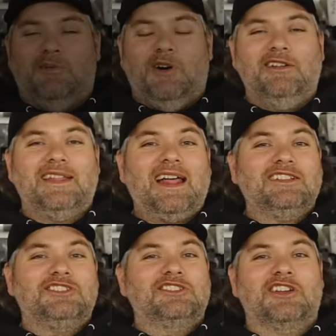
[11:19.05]
Well, now
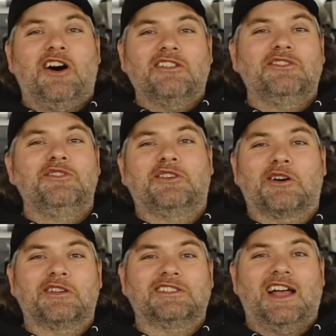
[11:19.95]
that you saw the new
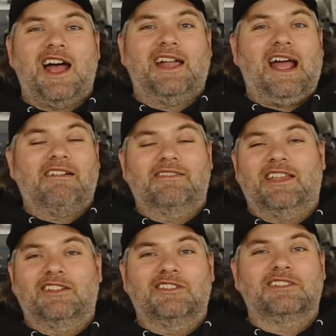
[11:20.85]
car design and how
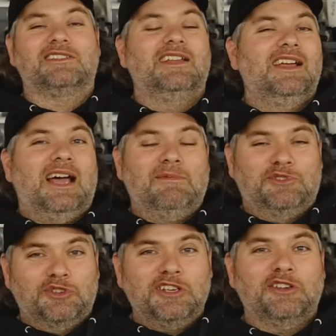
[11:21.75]
everything looks, I'm
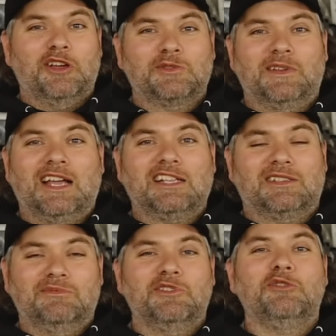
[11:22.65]
sure you noticed we got
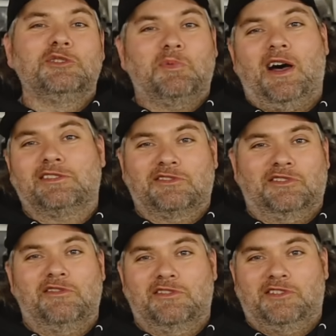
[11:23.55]
some new sponsors
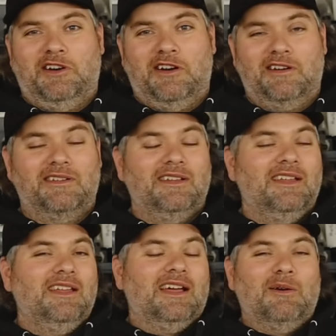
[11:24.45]
on the car.
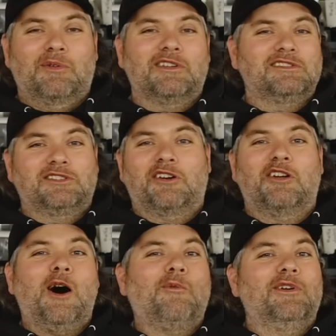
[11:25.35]
We're going to start
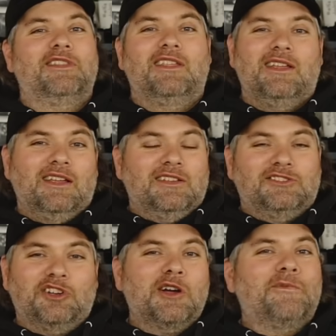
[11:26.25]
off with
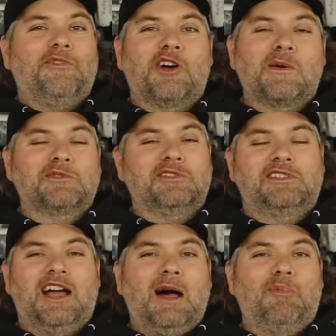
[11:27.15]
Sharp Farms on the
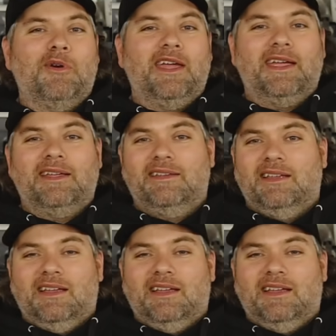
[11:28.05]
top wing.